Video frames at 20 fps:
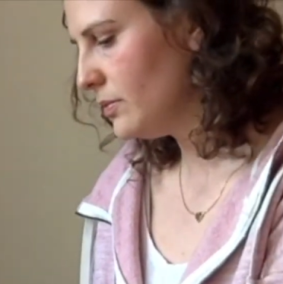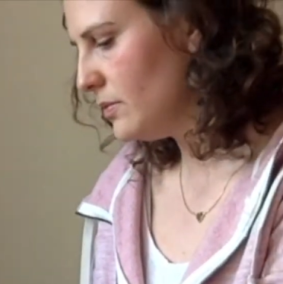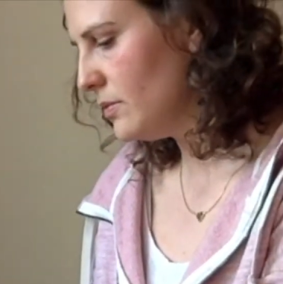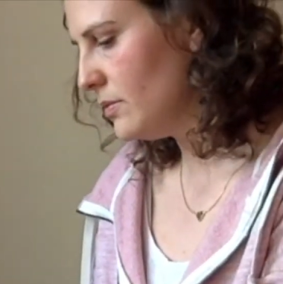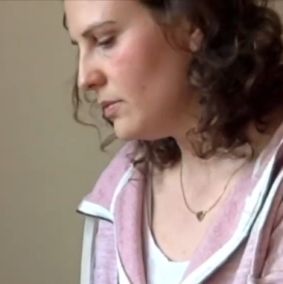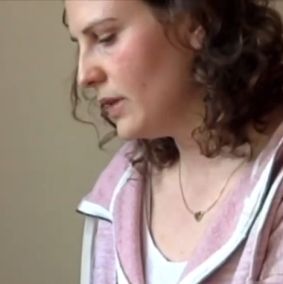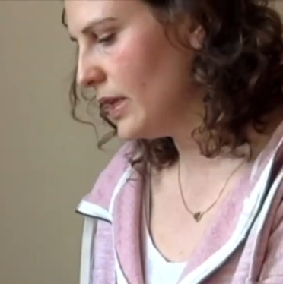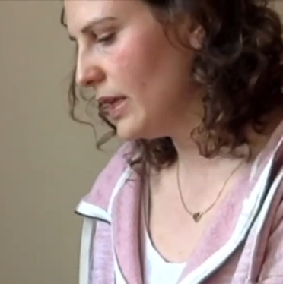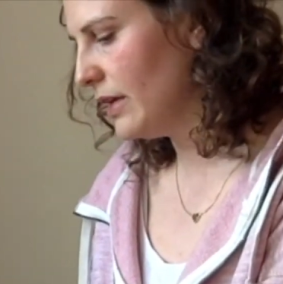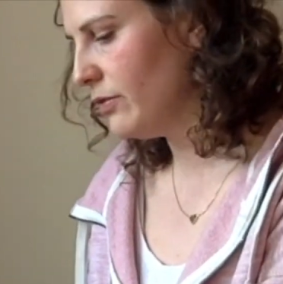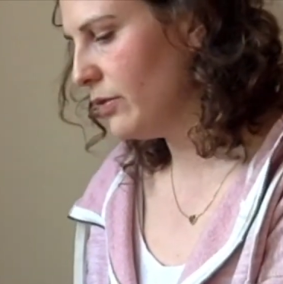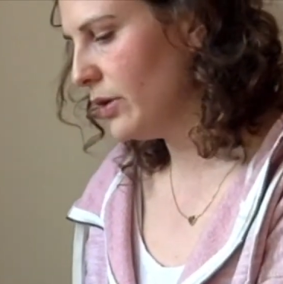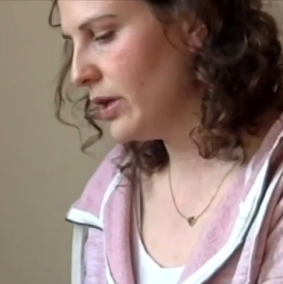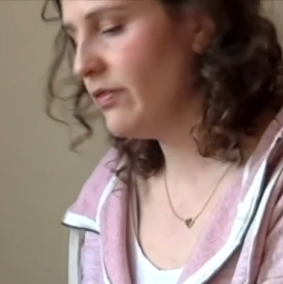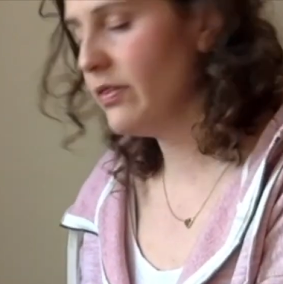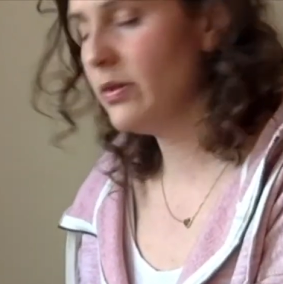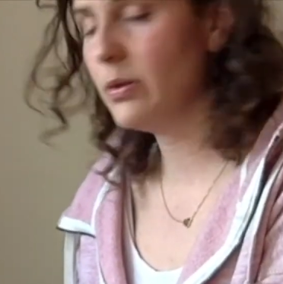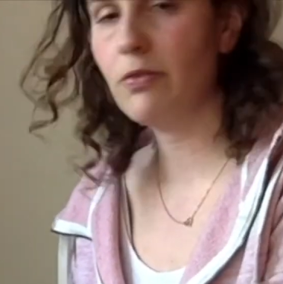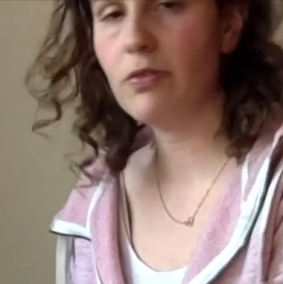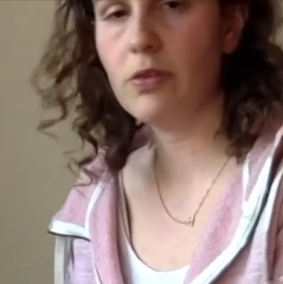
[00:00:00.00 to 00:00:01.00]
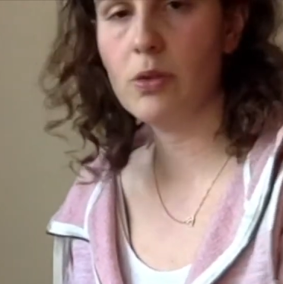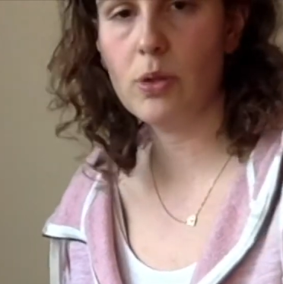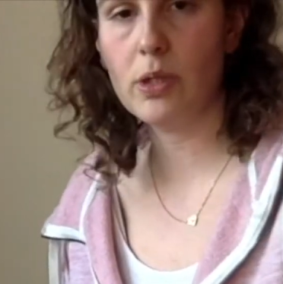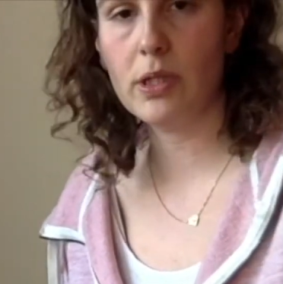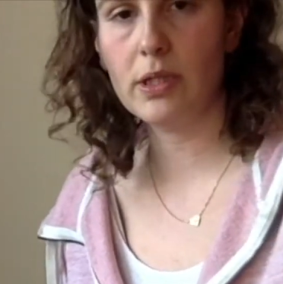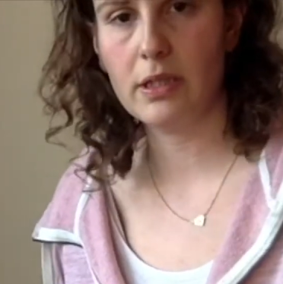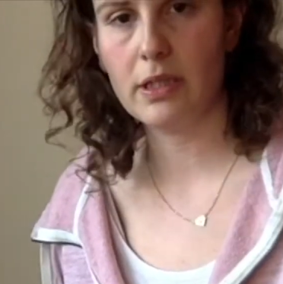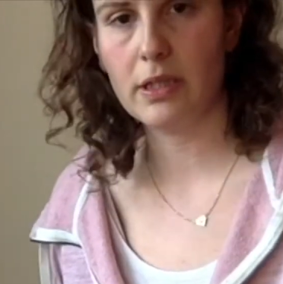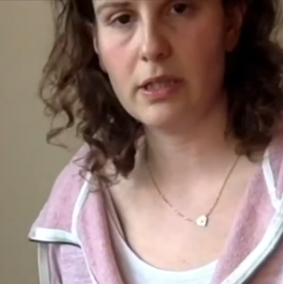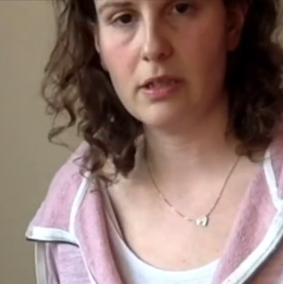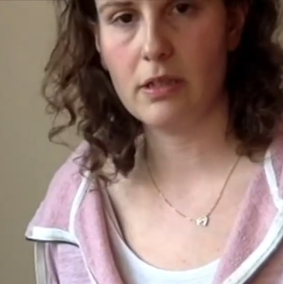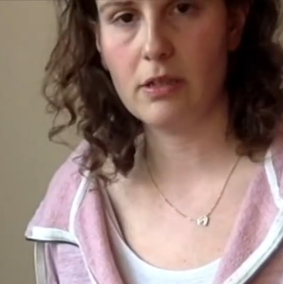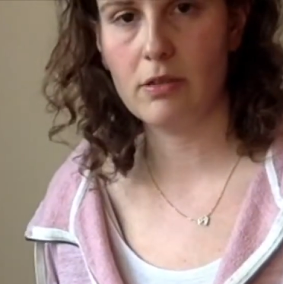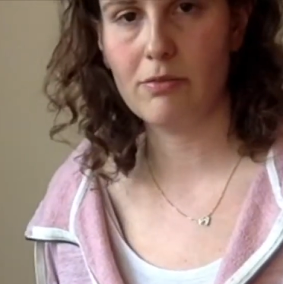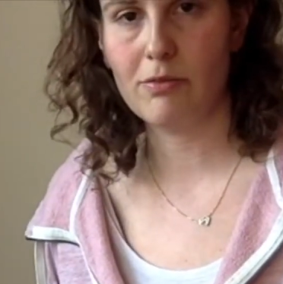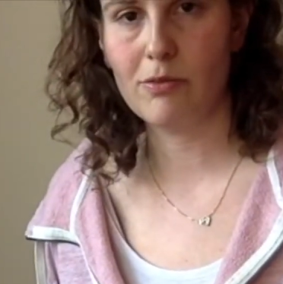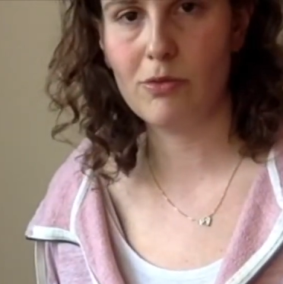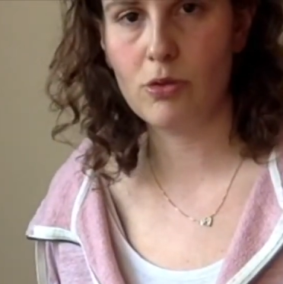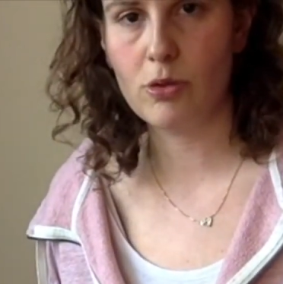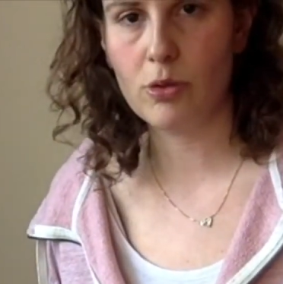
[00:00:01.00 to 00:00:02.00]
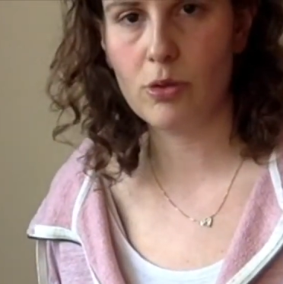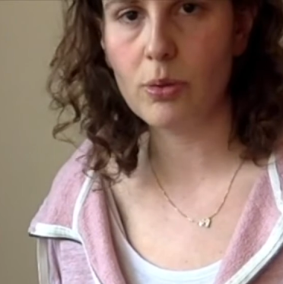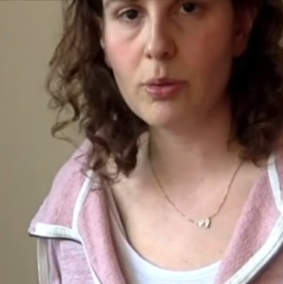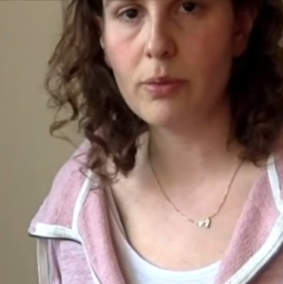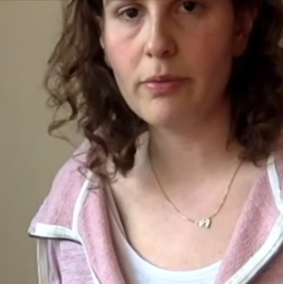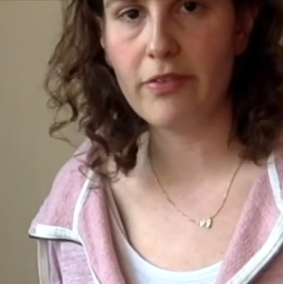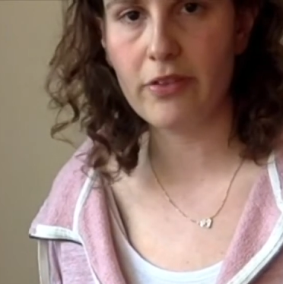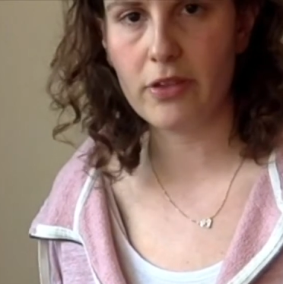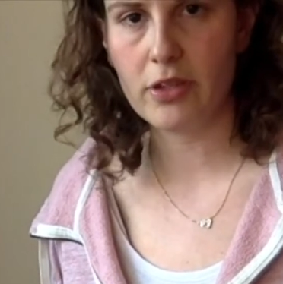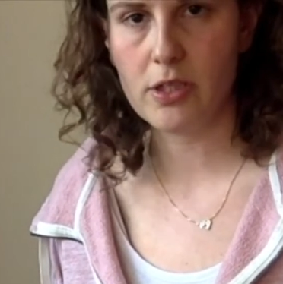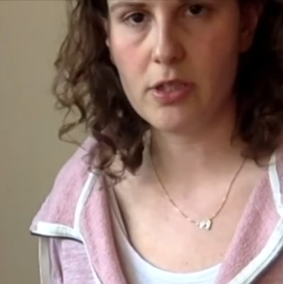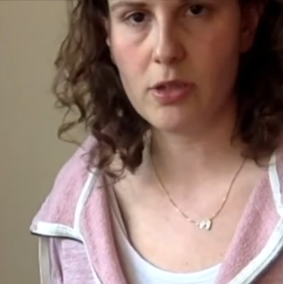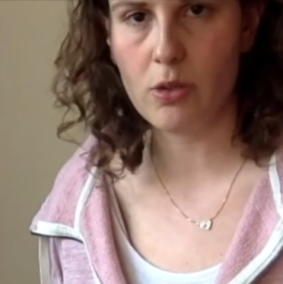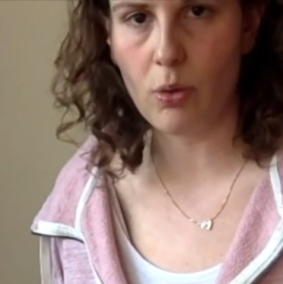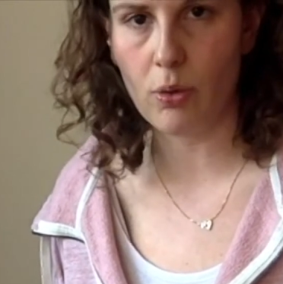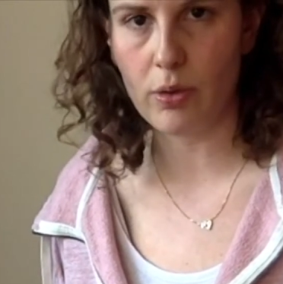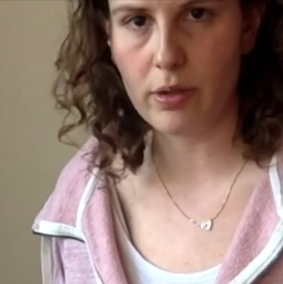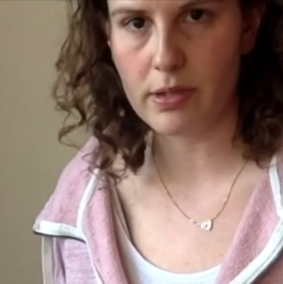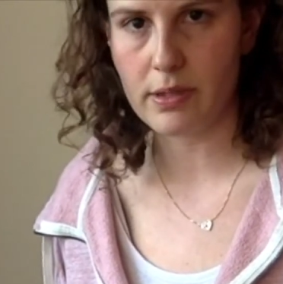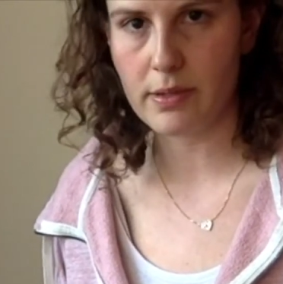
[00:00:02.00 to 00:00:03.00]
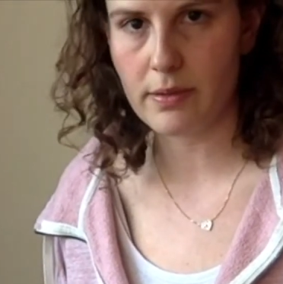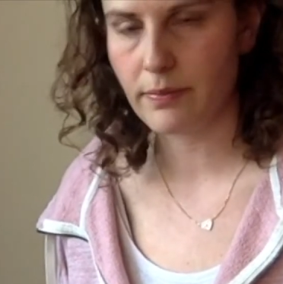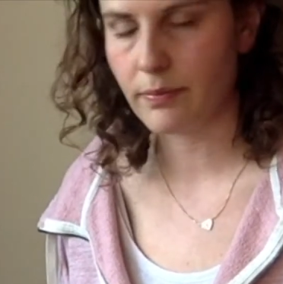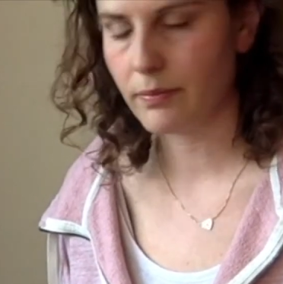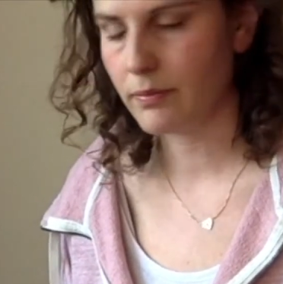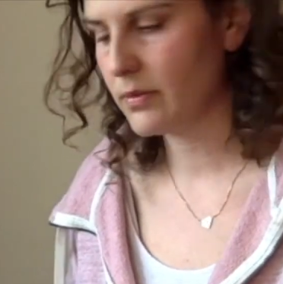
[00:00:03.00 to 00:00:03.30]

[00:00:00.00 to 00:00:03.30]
Even if we look at the two first chords.